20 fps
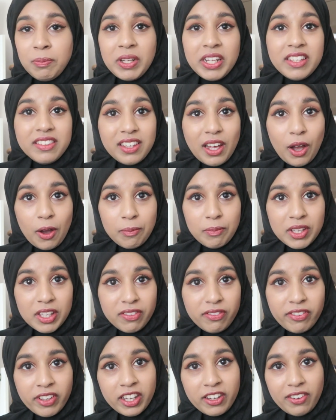please help
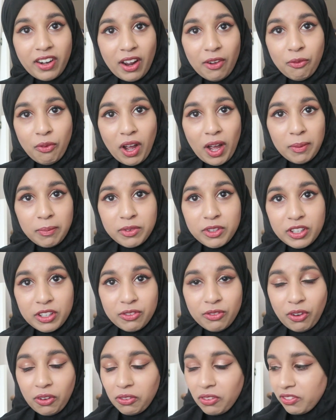me figure out what I'm
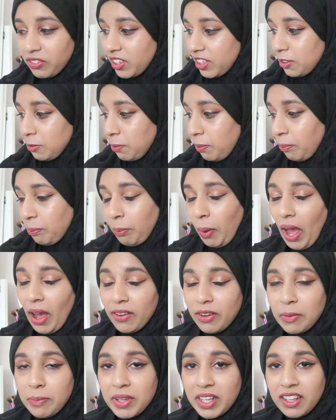doing wrong with this
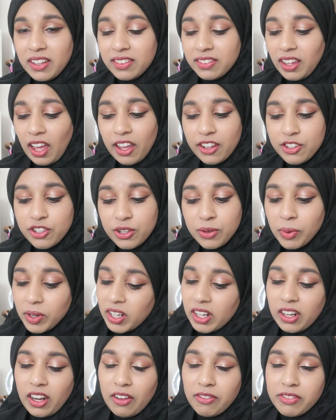powder, because I do
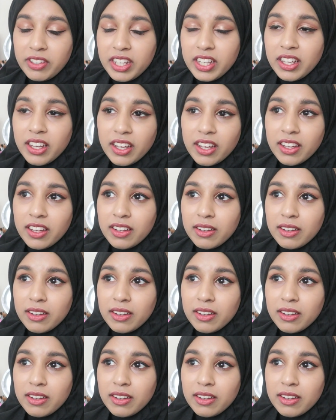want to love it